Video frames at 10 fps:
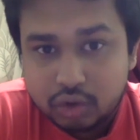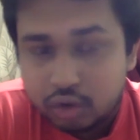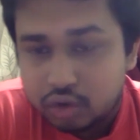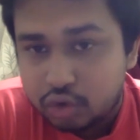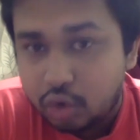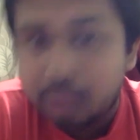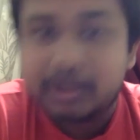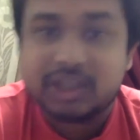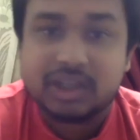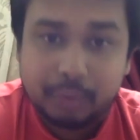so
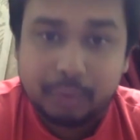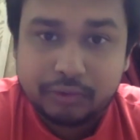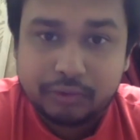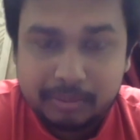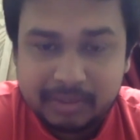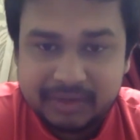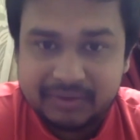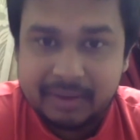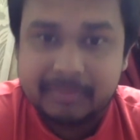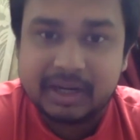much support from my
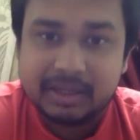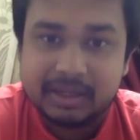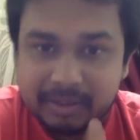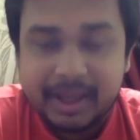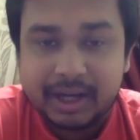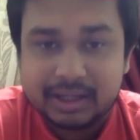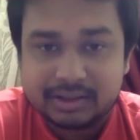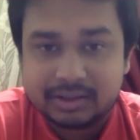family, my parents.